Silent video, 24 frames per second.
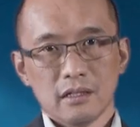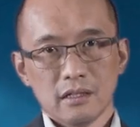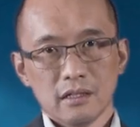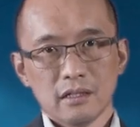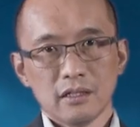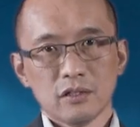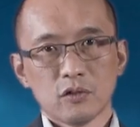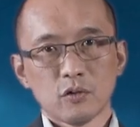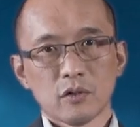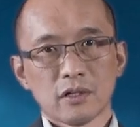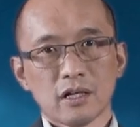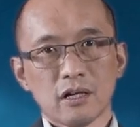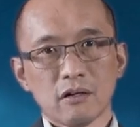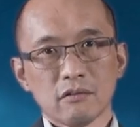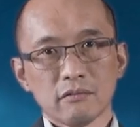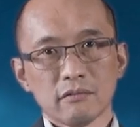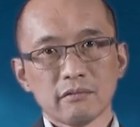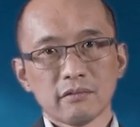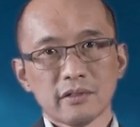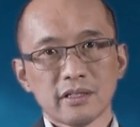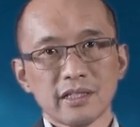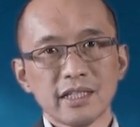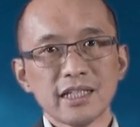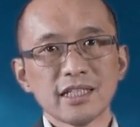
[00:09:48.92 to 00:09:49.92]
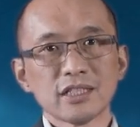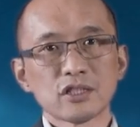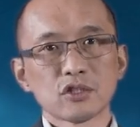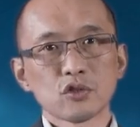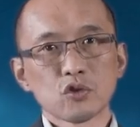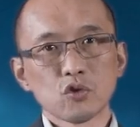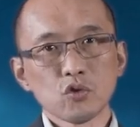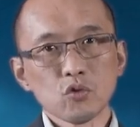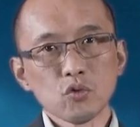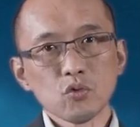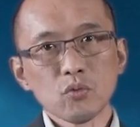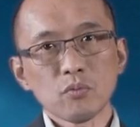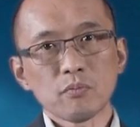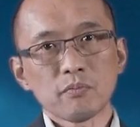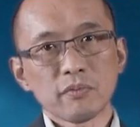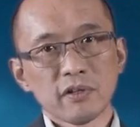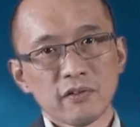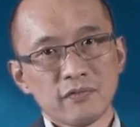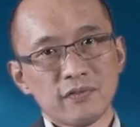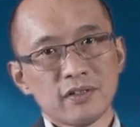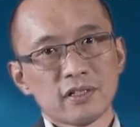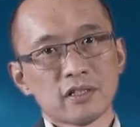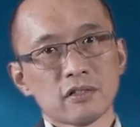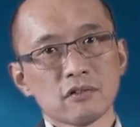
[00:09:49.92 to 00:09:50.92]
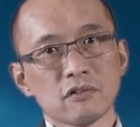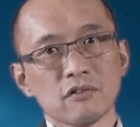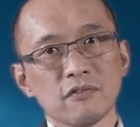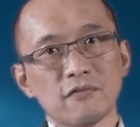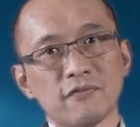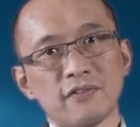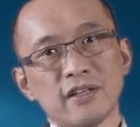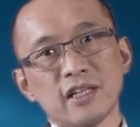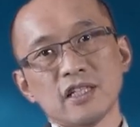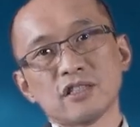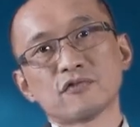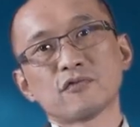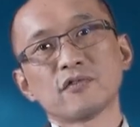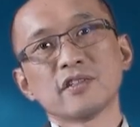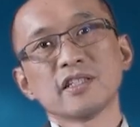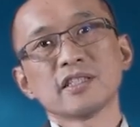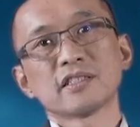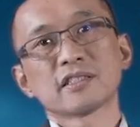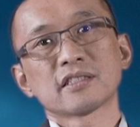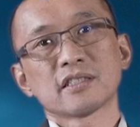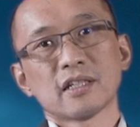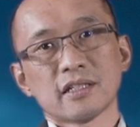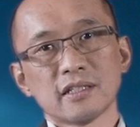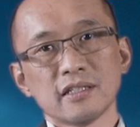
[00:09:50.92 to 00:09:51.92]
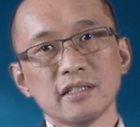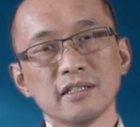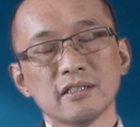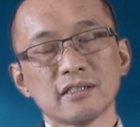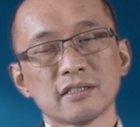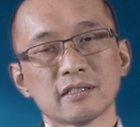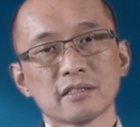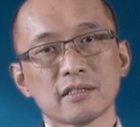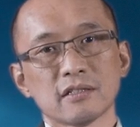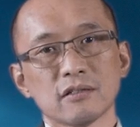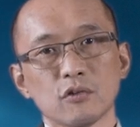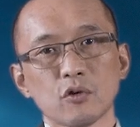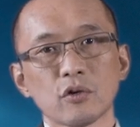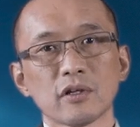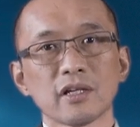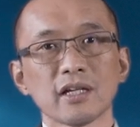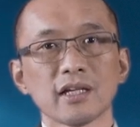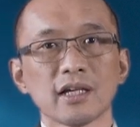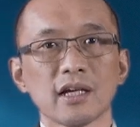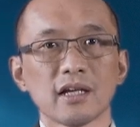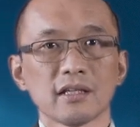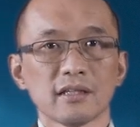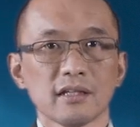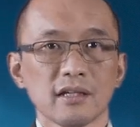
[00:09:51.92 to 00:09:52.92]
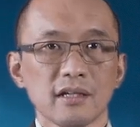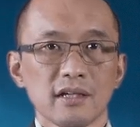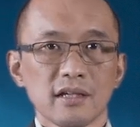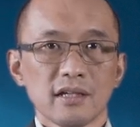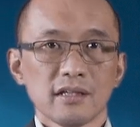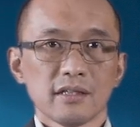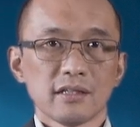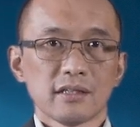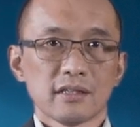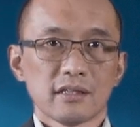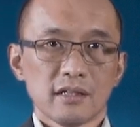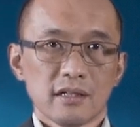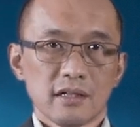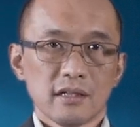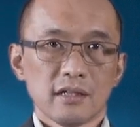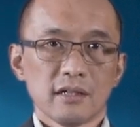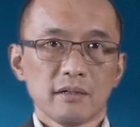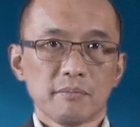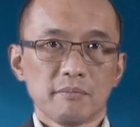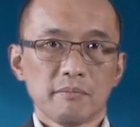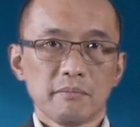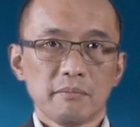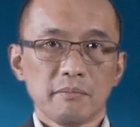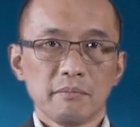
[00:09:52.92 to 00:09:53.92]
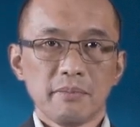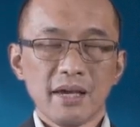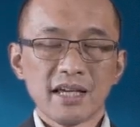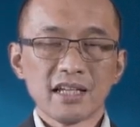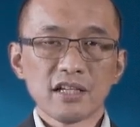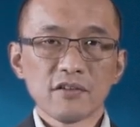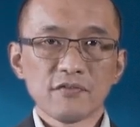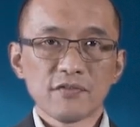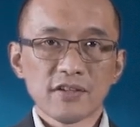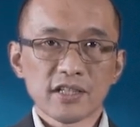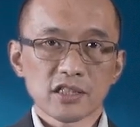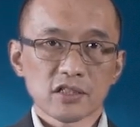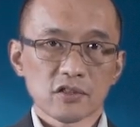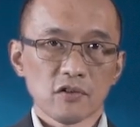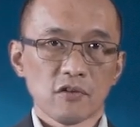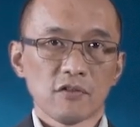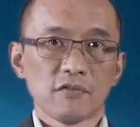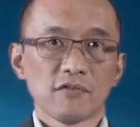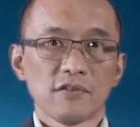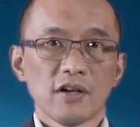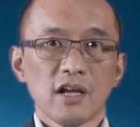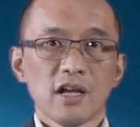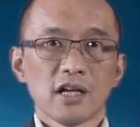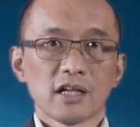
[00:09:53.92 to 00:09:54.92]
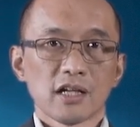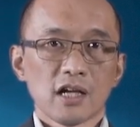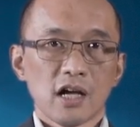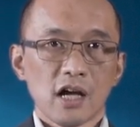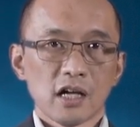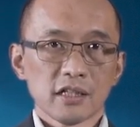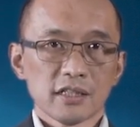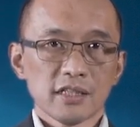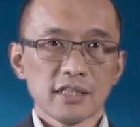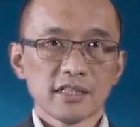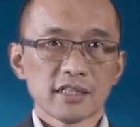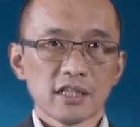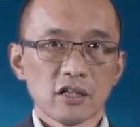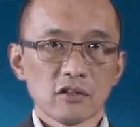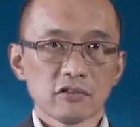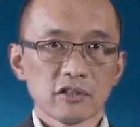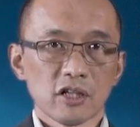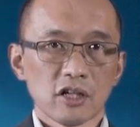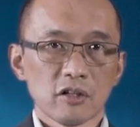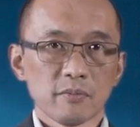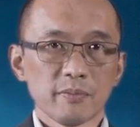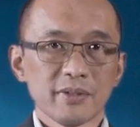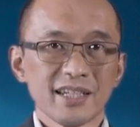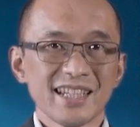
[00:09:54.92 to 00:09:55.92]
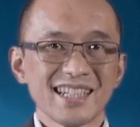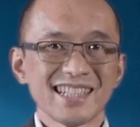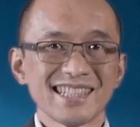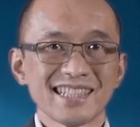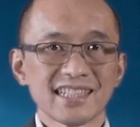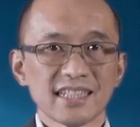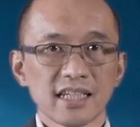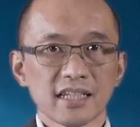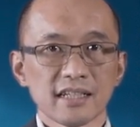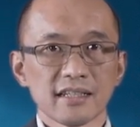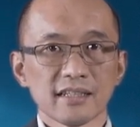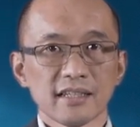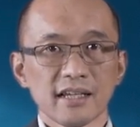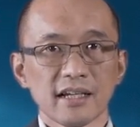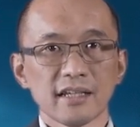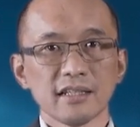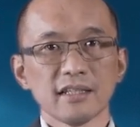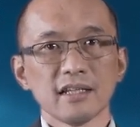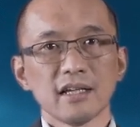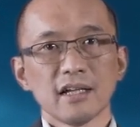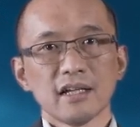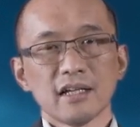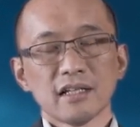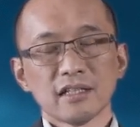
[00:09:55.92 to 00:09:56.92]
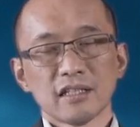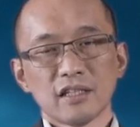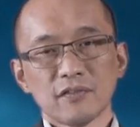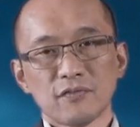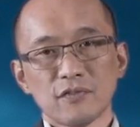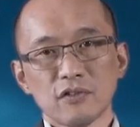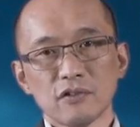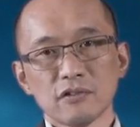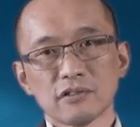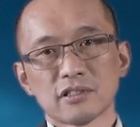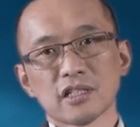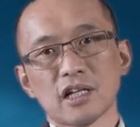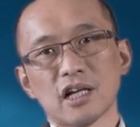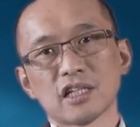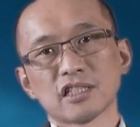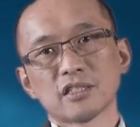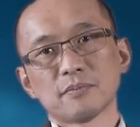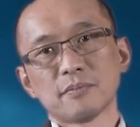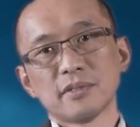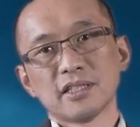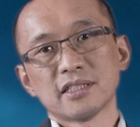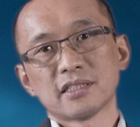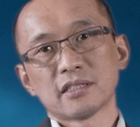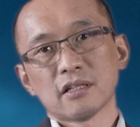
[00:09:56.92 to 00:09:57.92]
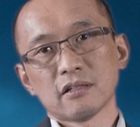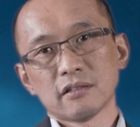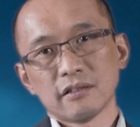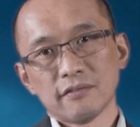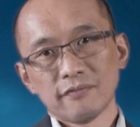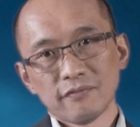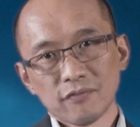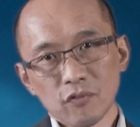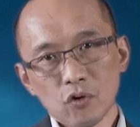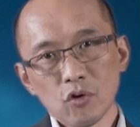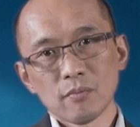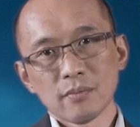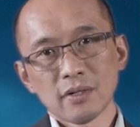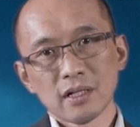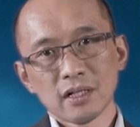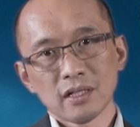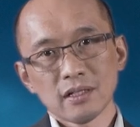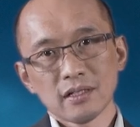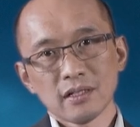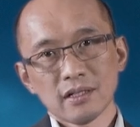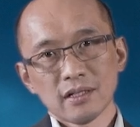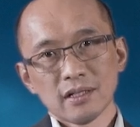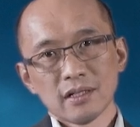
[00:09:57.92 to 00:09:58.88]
into account these two pivotal phase 3 studies, looking at the benefits of CAR T-cell therapy in second-line diffuse large B-cell lymphoma,